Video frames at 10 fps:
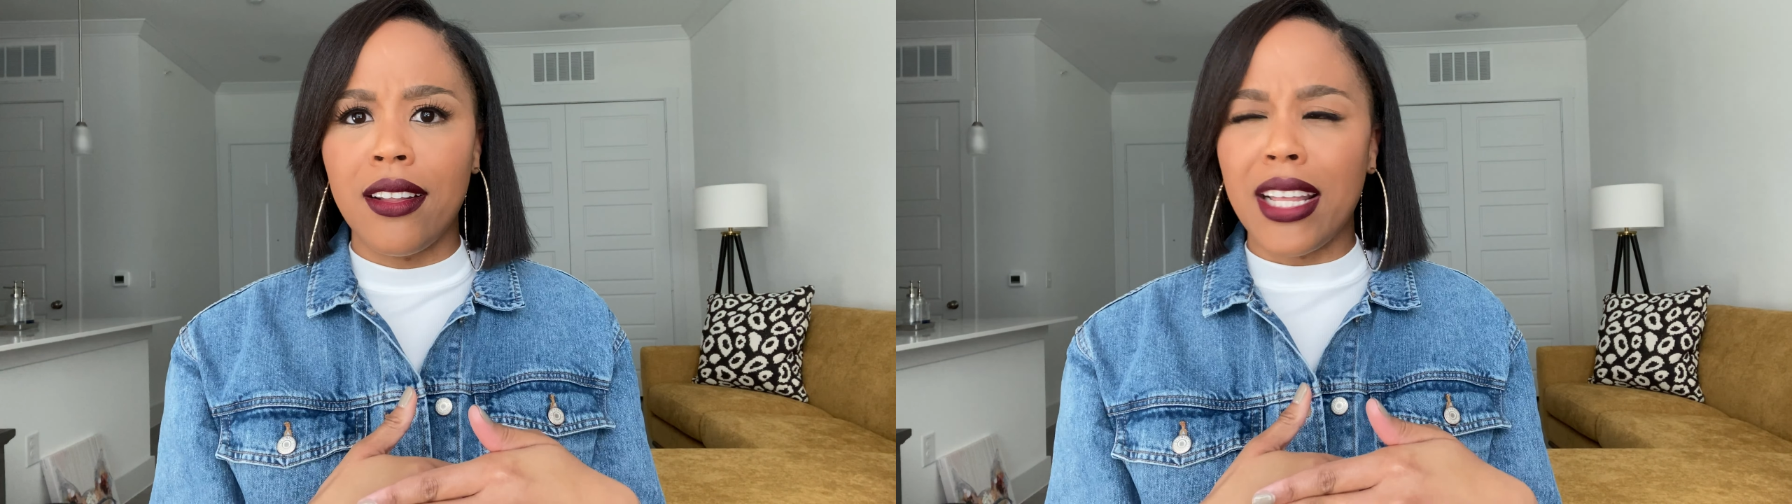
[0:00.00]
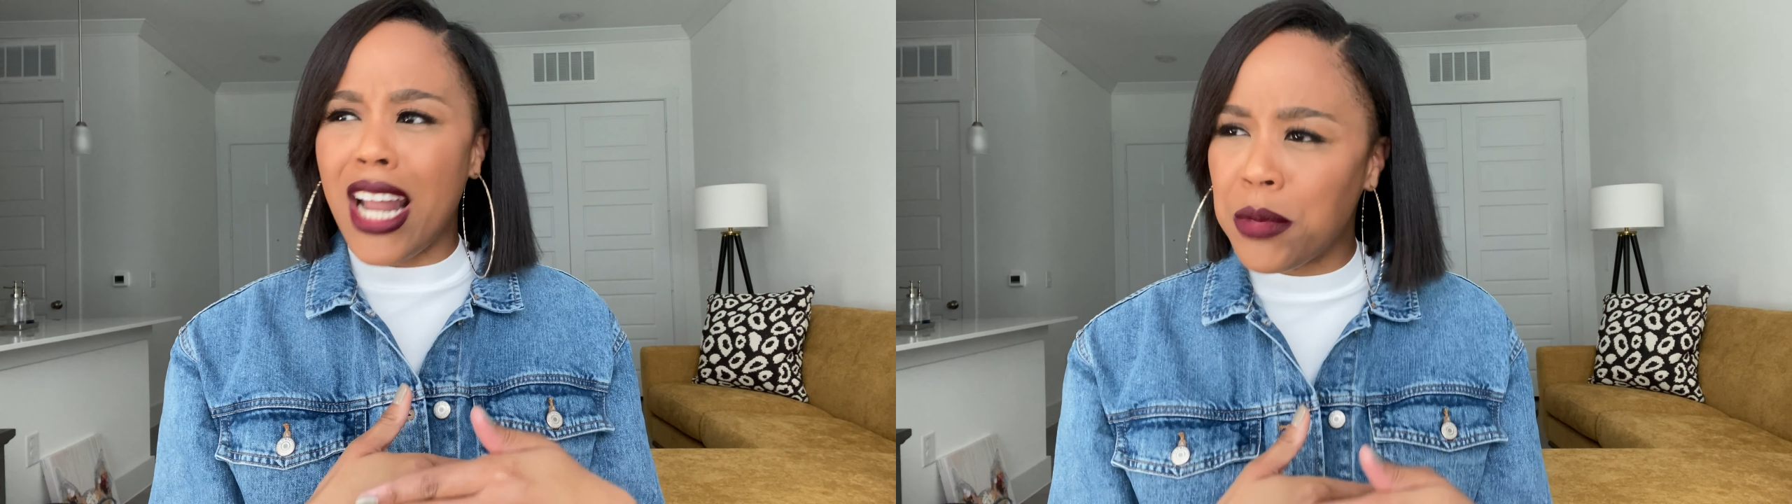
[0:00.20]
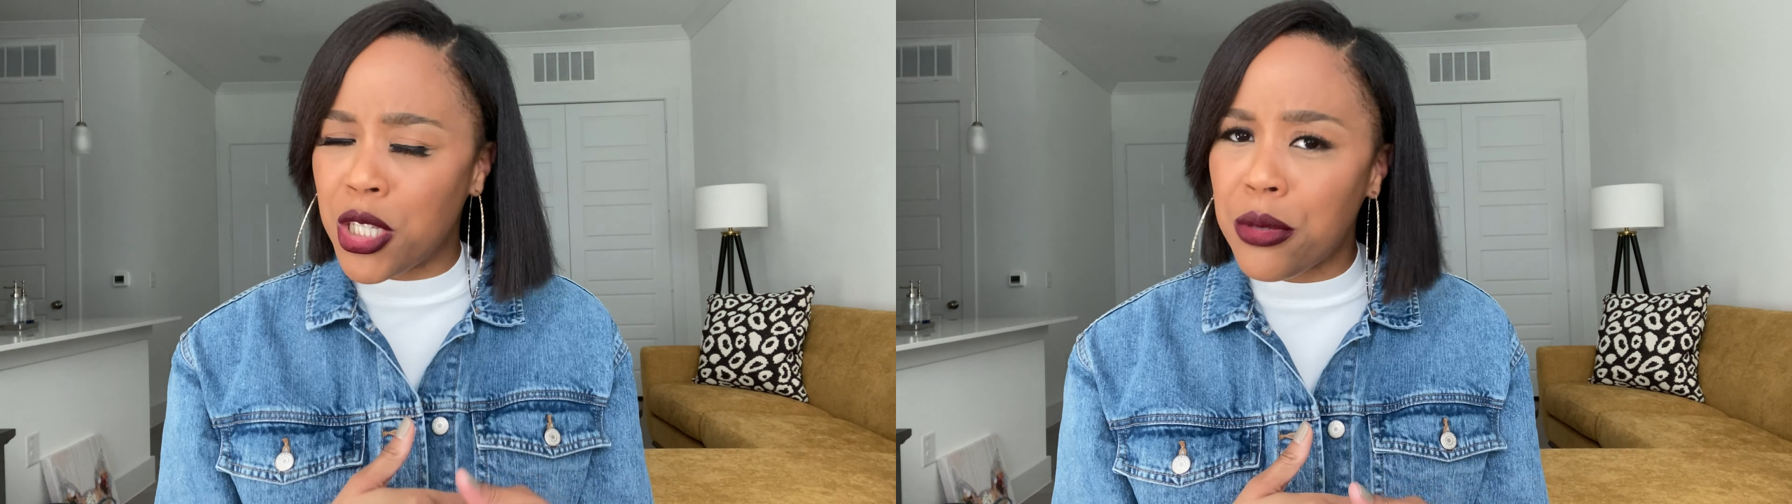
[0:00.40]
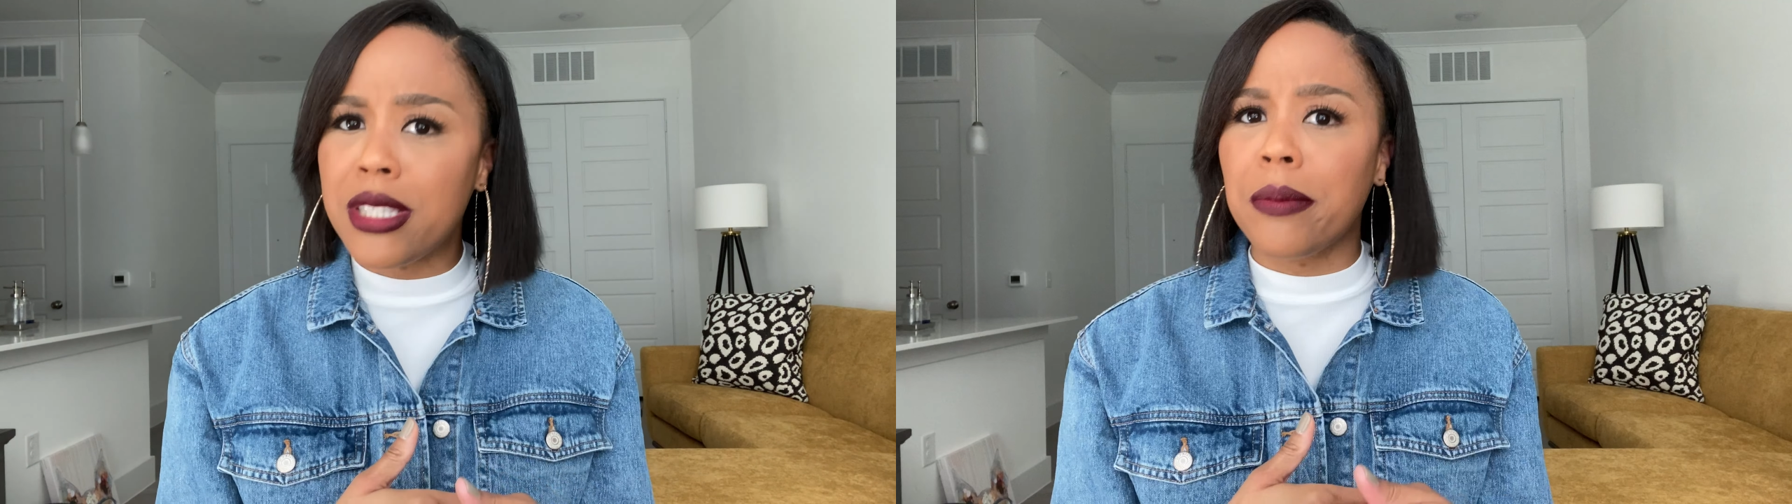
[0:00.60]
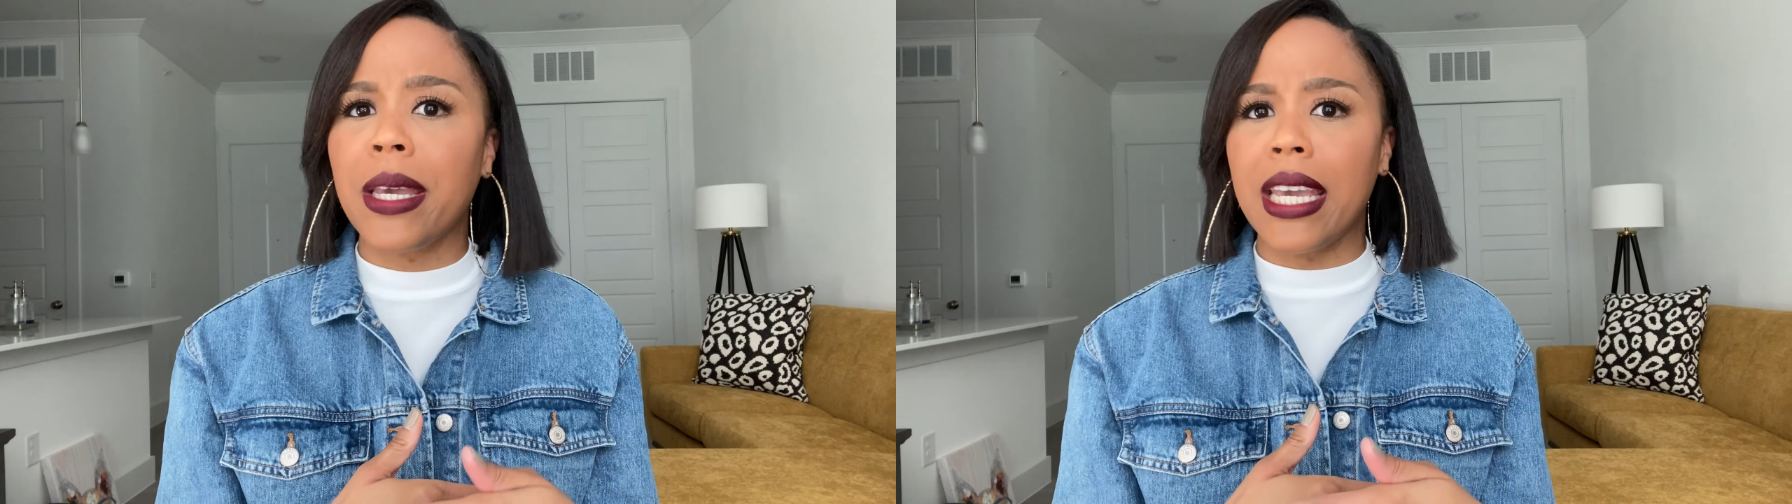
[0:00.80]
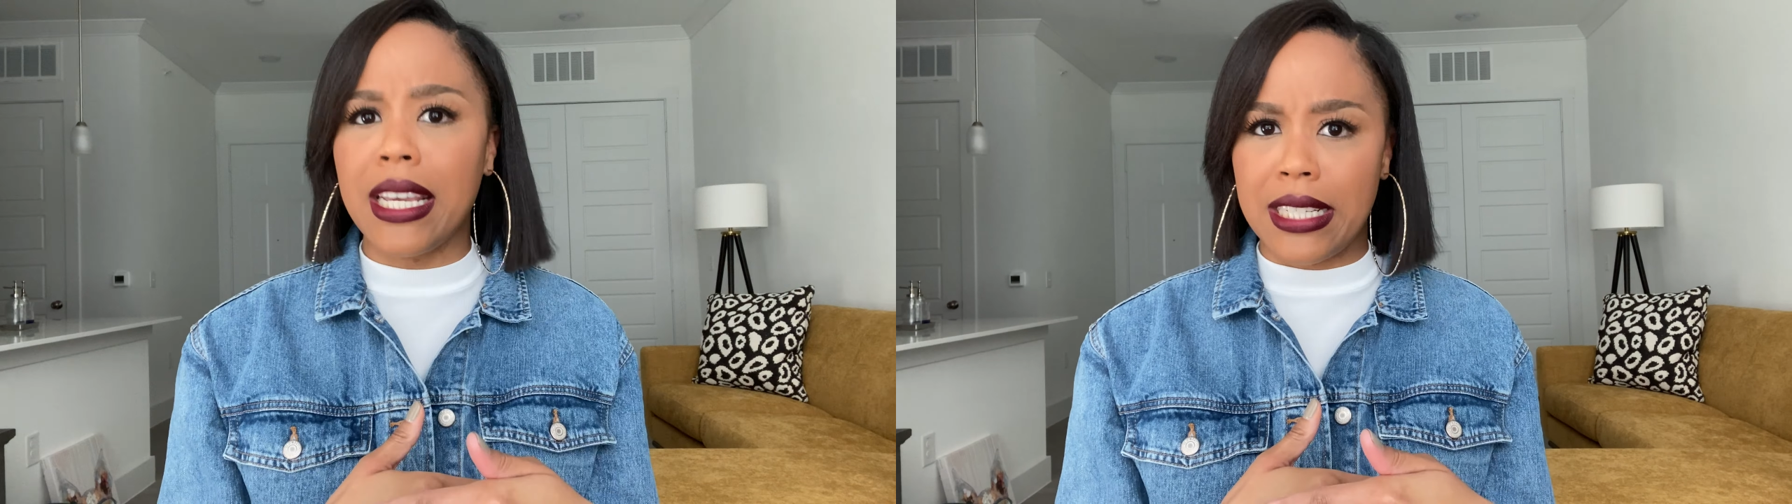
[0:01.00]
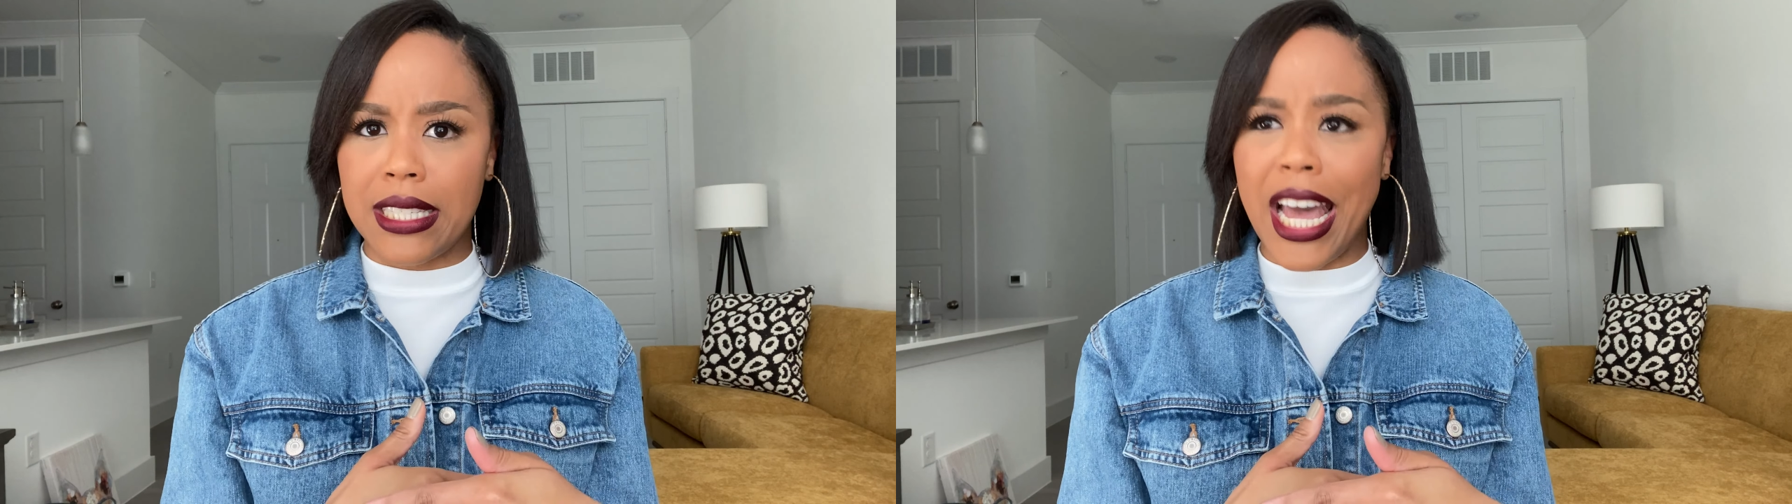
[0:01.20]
that I'm choosing peace.